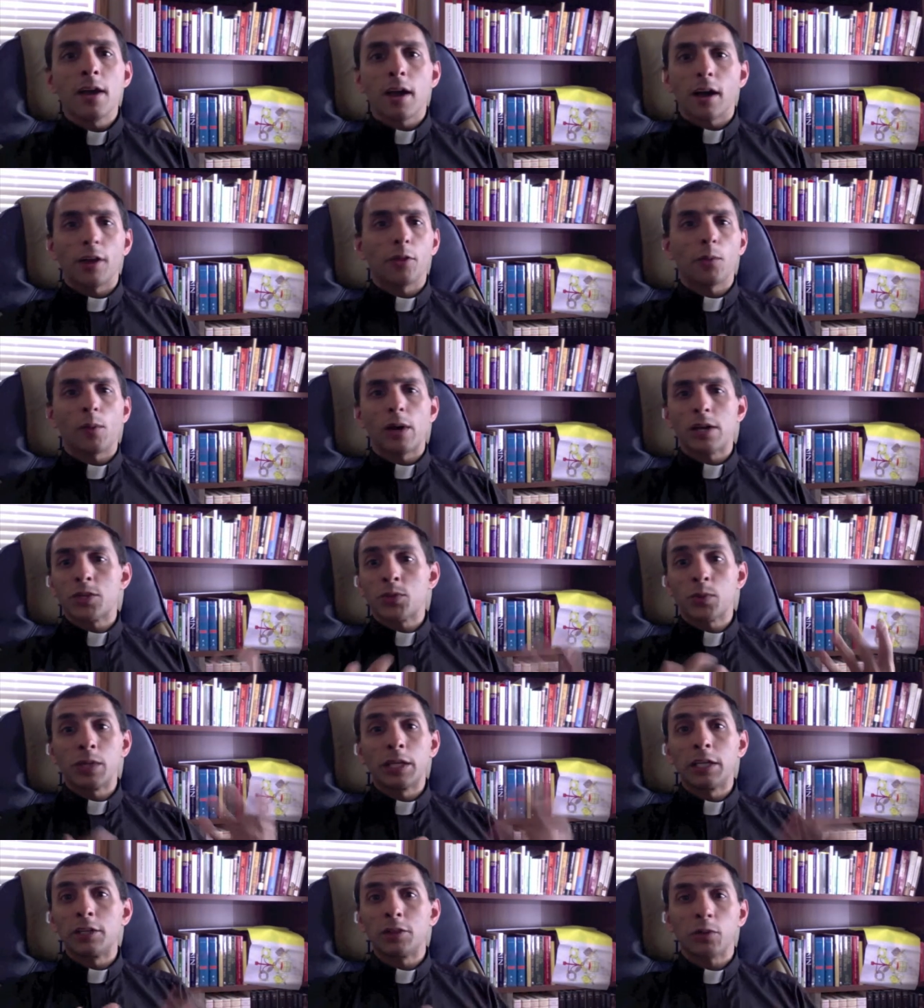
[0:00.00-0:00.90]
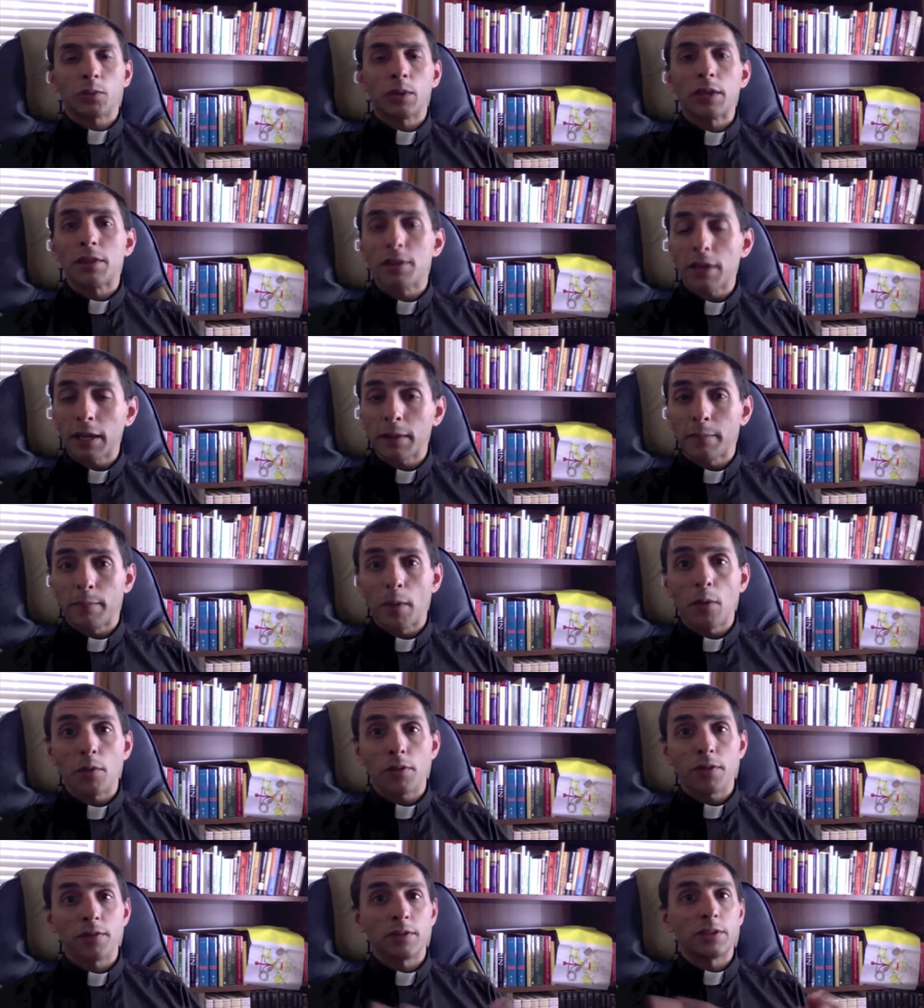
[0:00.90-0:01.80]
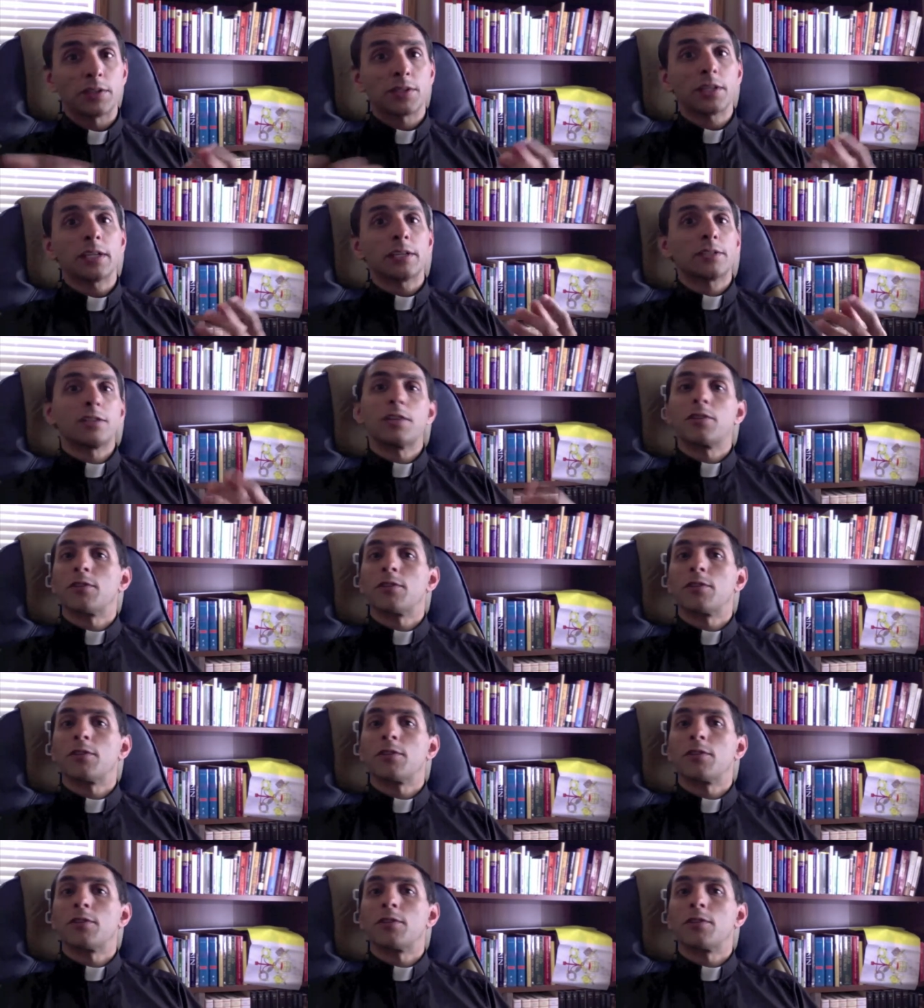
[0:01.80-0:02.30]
Otherwise, we need to rethink both of these things.